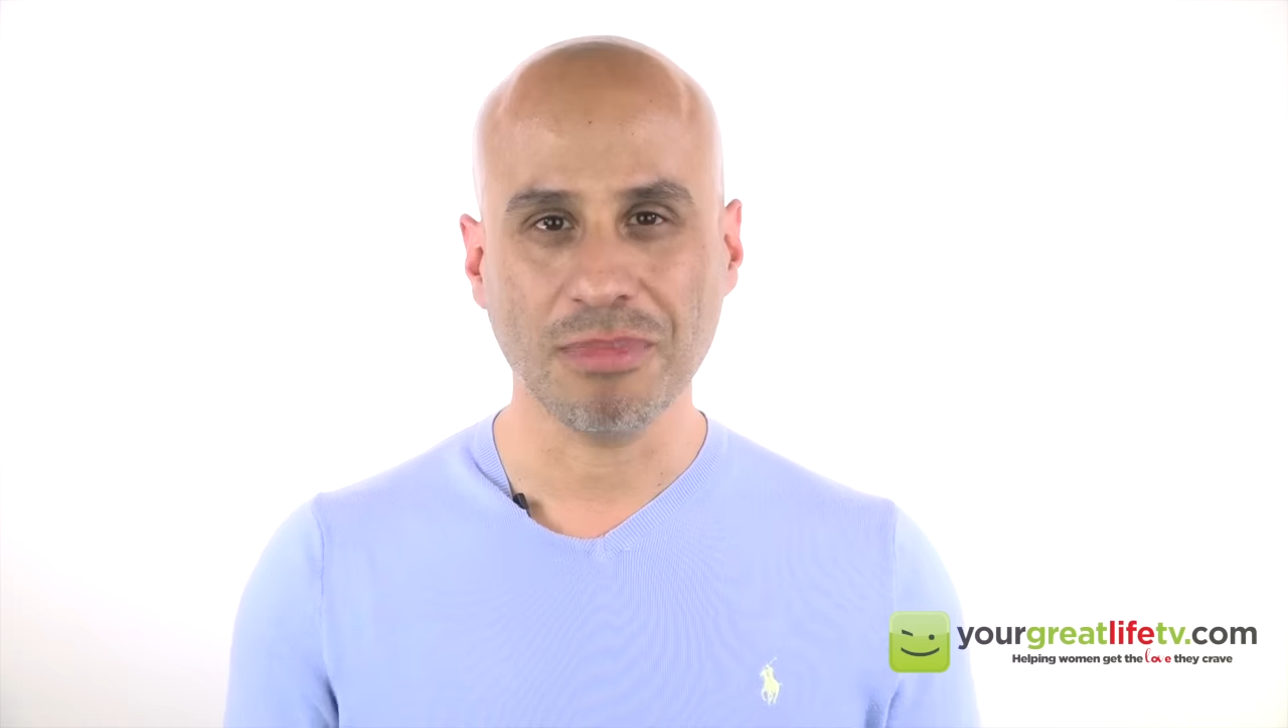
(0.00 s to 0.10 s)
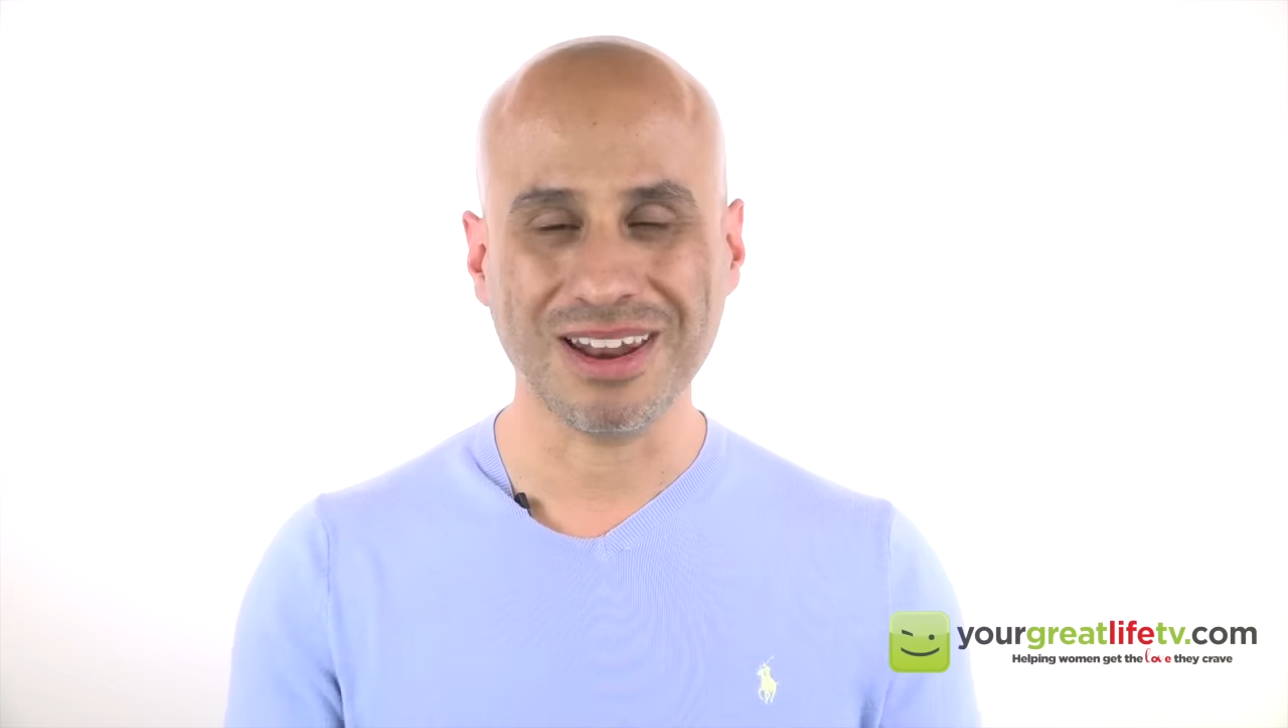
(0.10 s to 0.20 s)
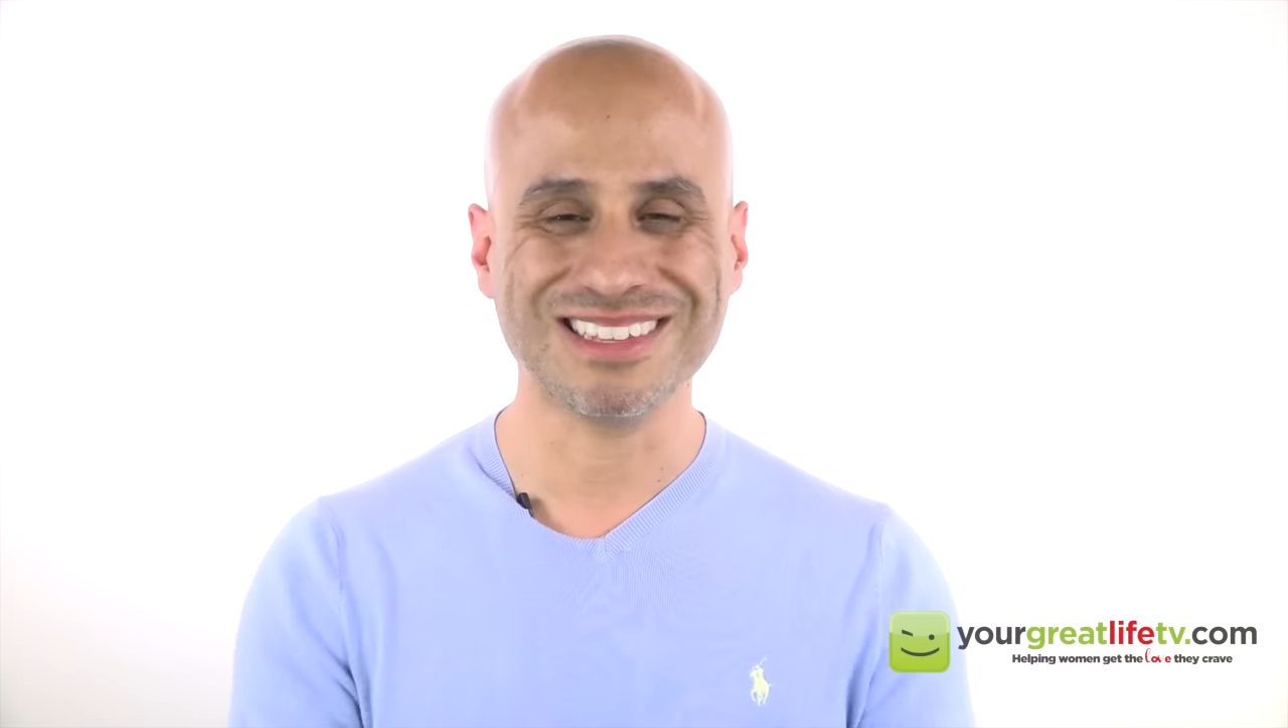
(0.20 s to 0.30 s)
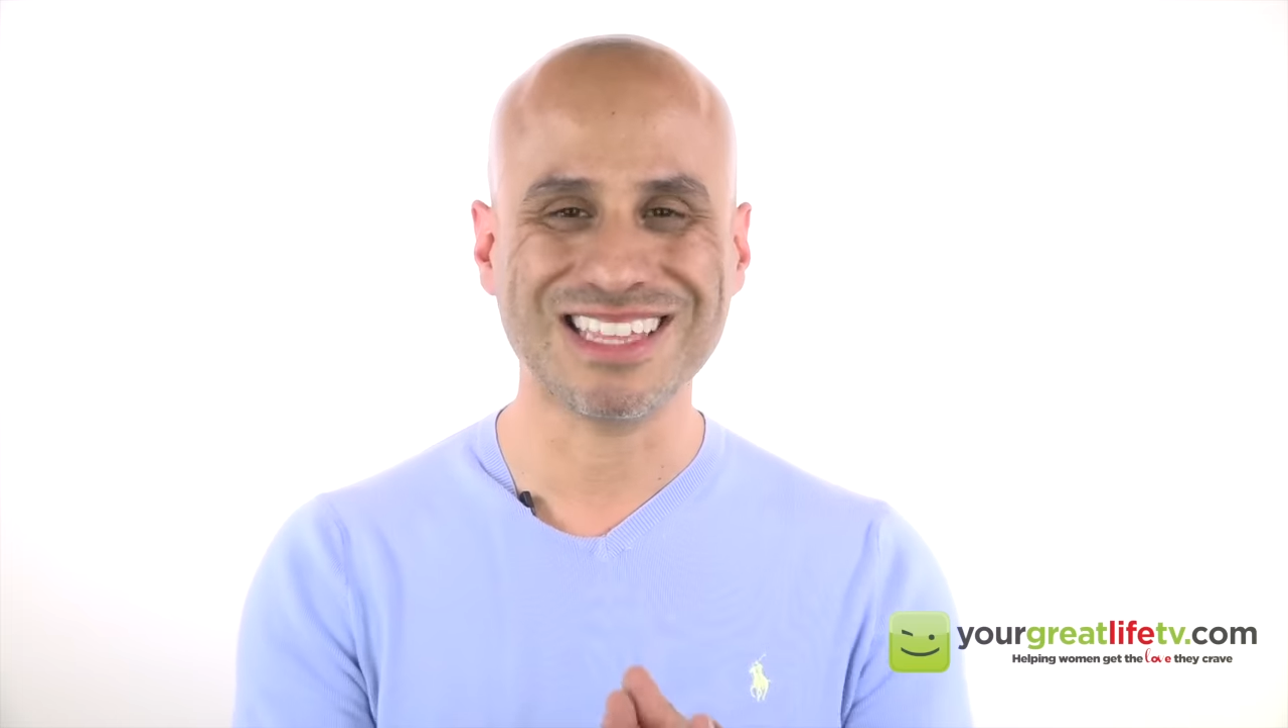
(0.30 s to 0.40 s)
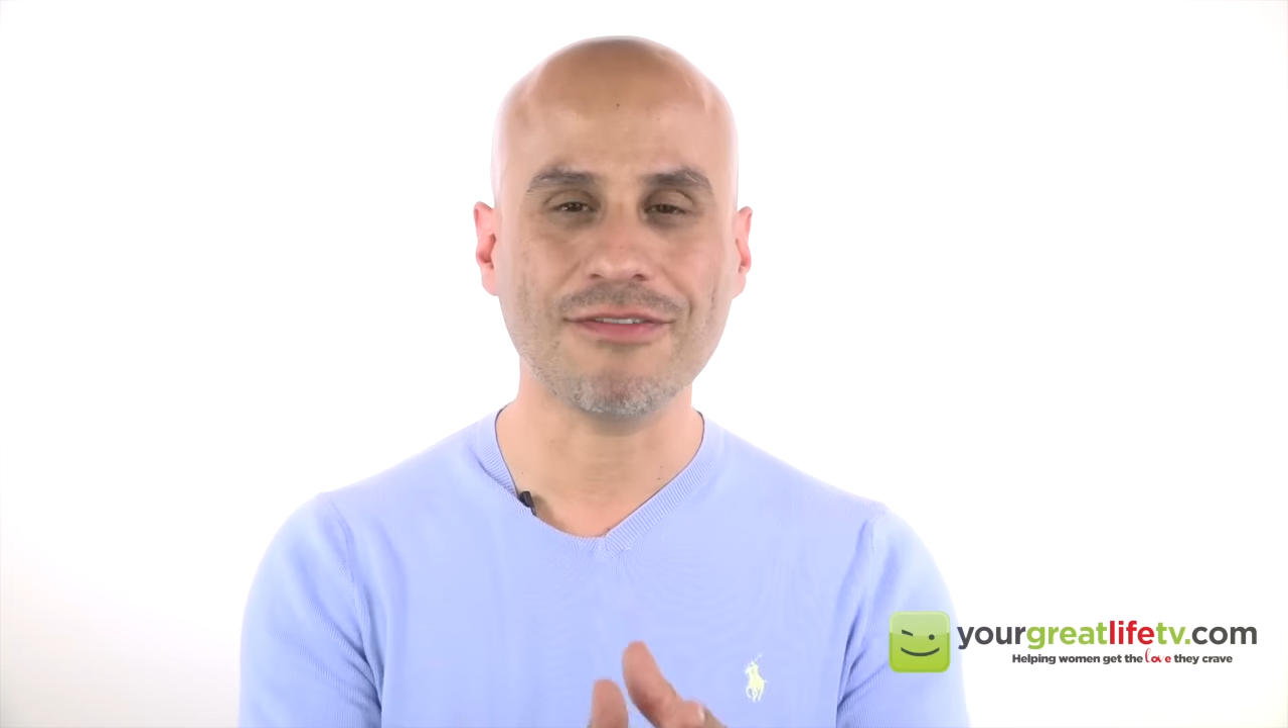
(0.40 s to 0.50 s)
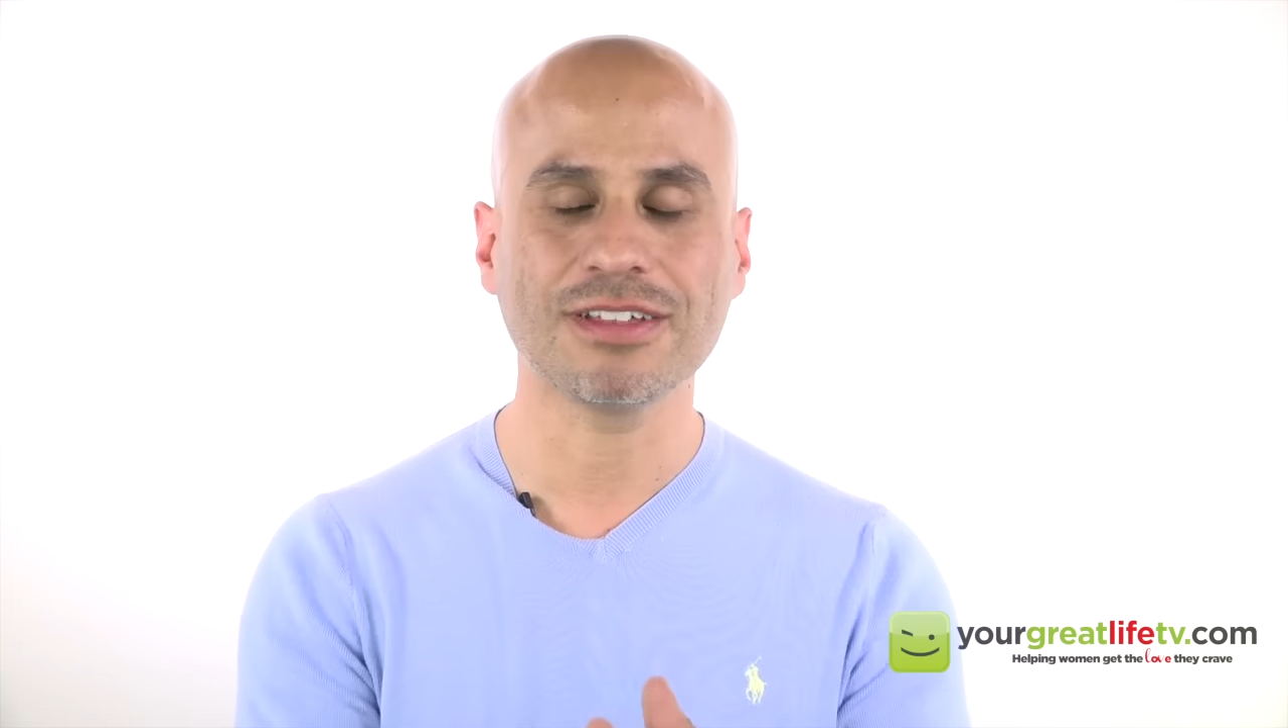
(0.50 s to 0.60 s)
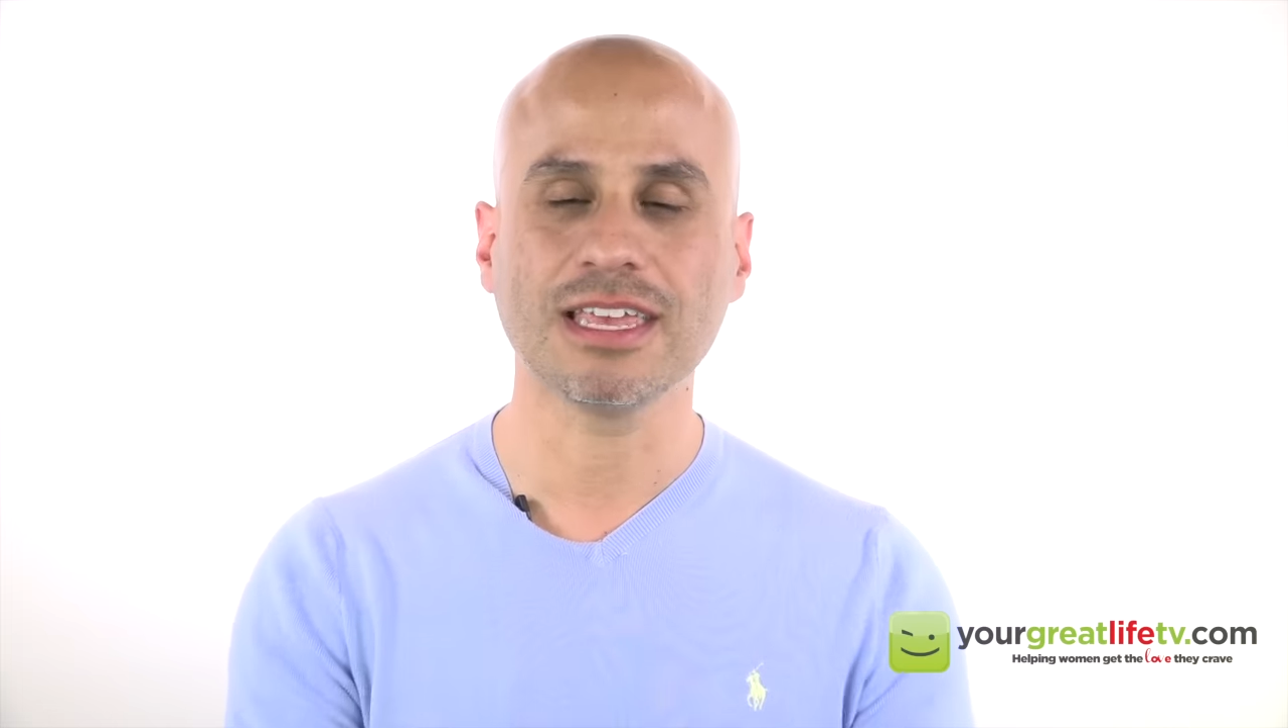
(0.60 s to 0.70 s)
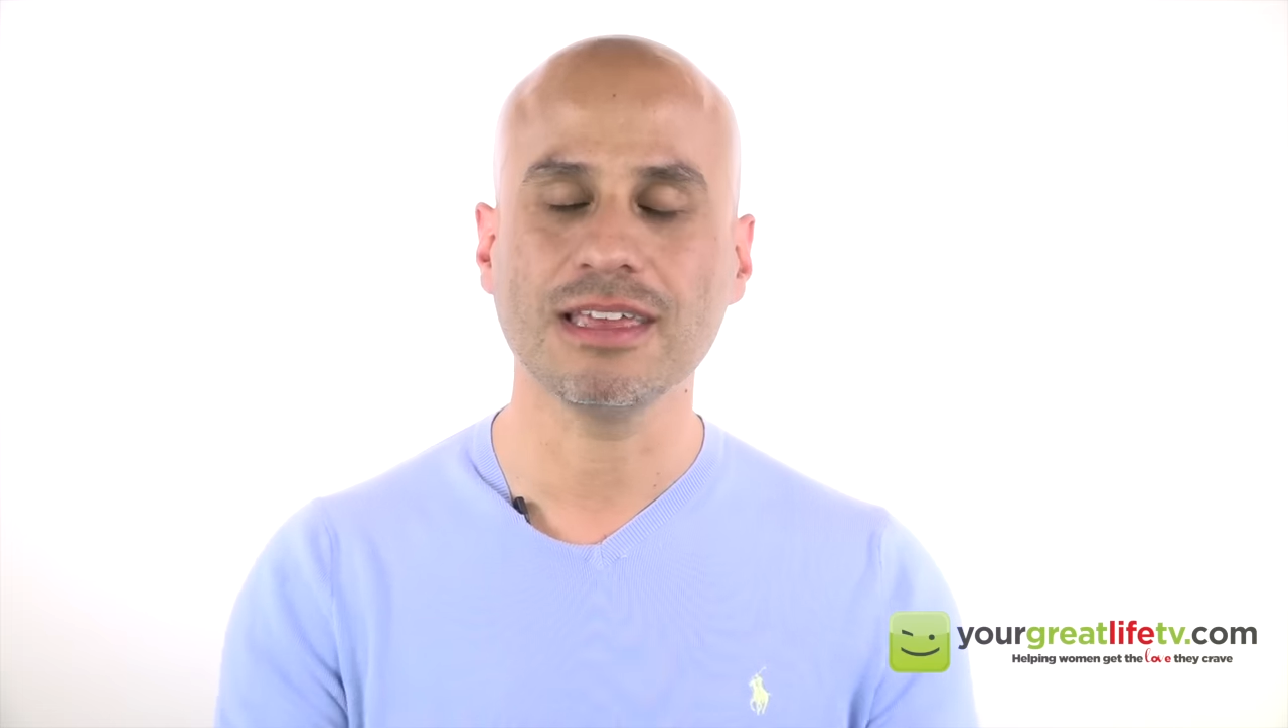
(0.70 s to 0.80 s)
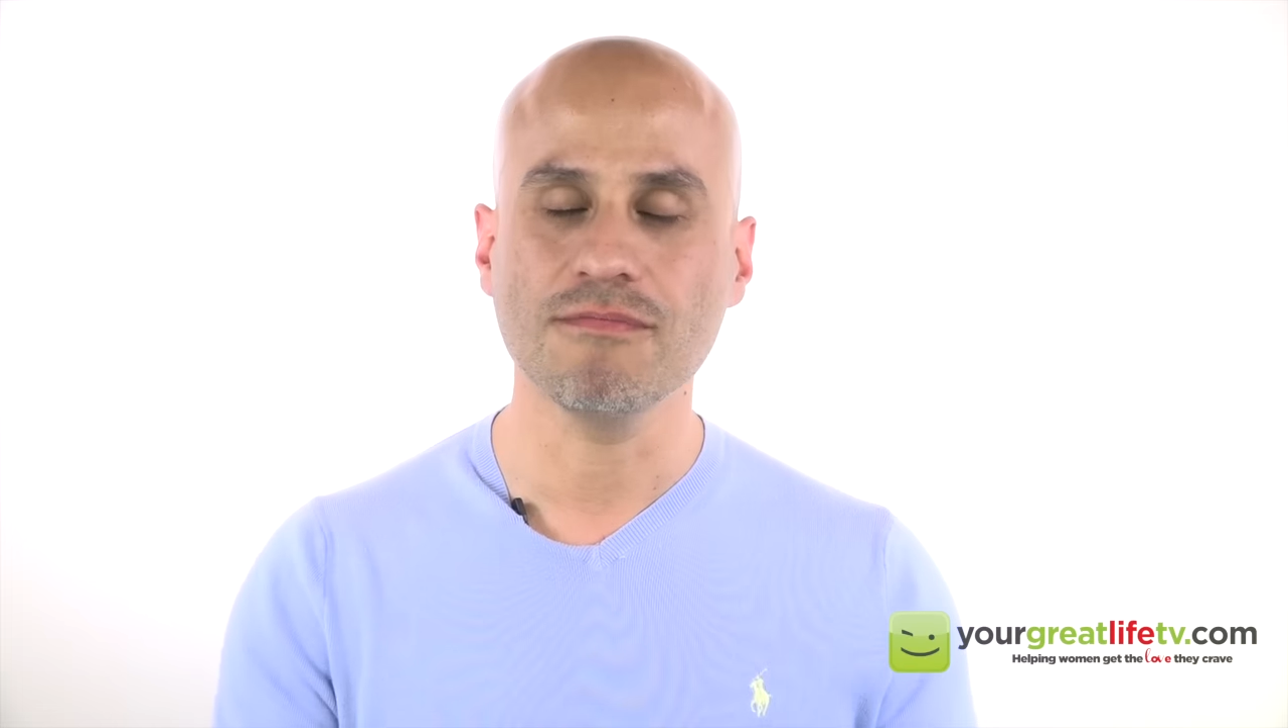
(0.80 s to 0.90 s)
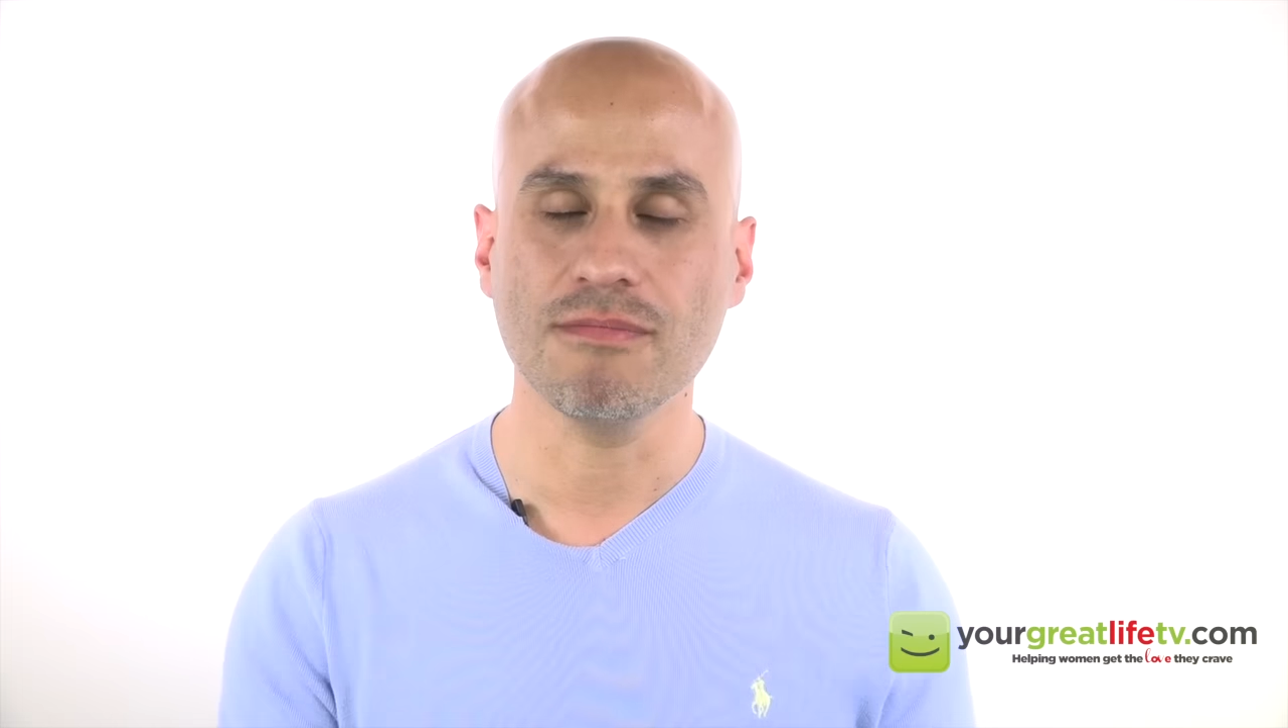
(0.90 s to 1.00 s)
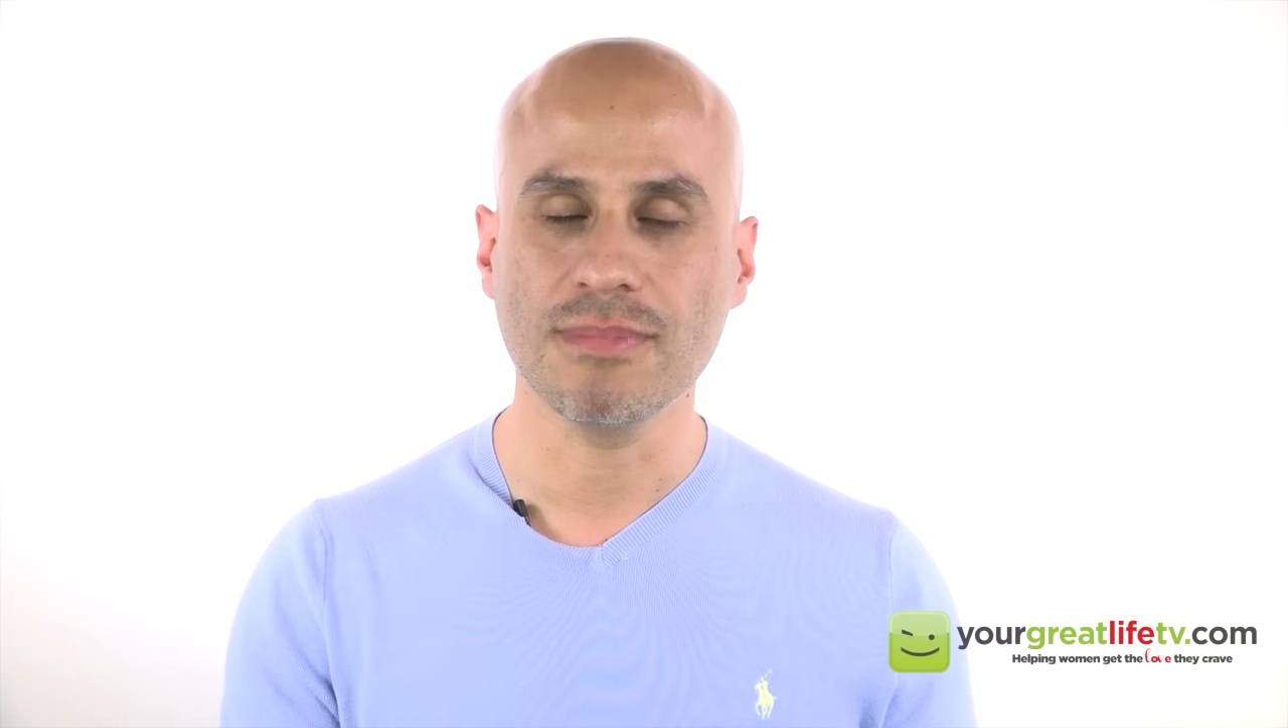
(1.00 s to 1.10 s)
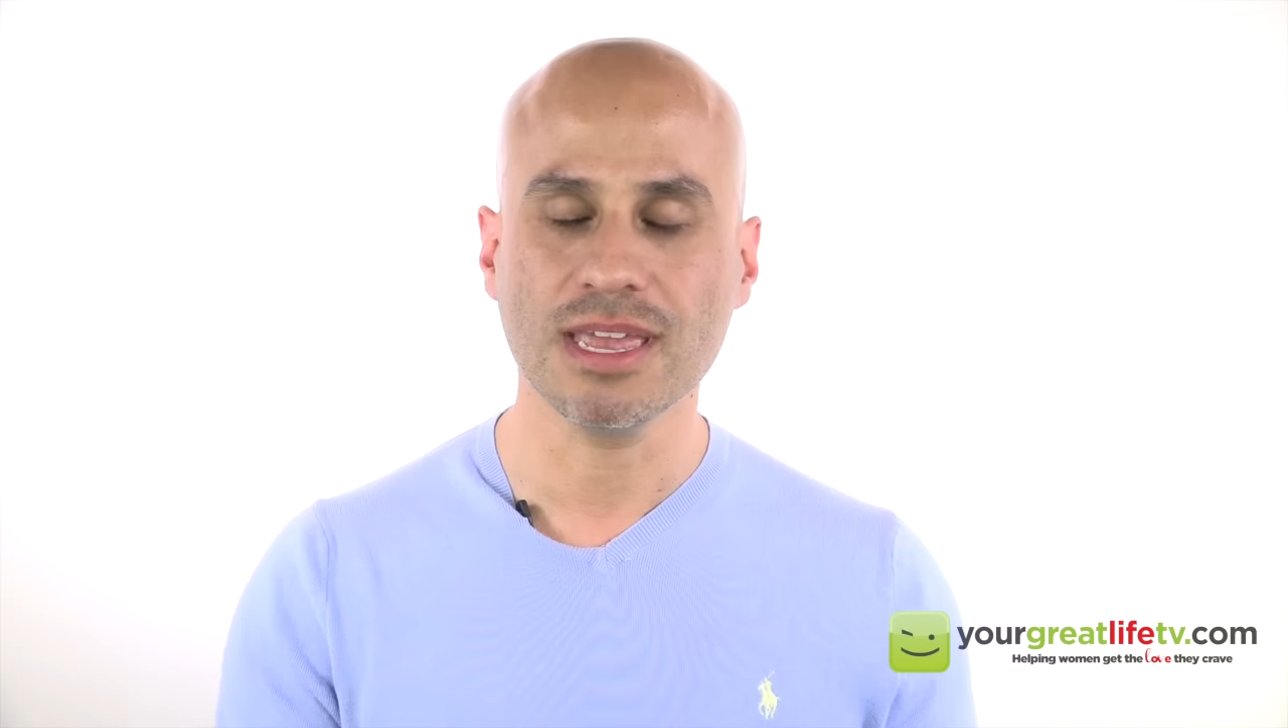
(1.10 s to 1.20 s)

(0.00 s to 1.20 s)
but it's definitely